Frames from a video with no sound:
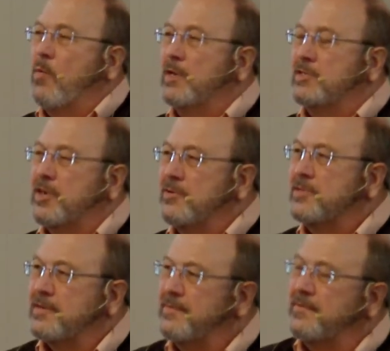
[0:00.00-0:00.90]
When
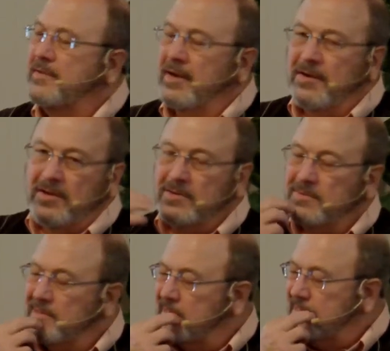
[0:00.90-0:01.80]
Joseph, and I'll
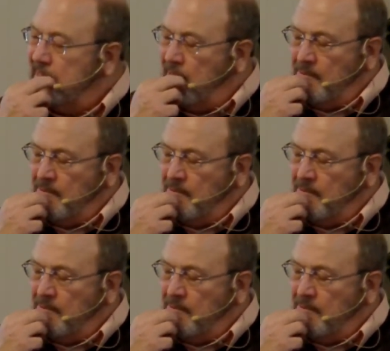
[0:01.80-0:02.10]
close with this,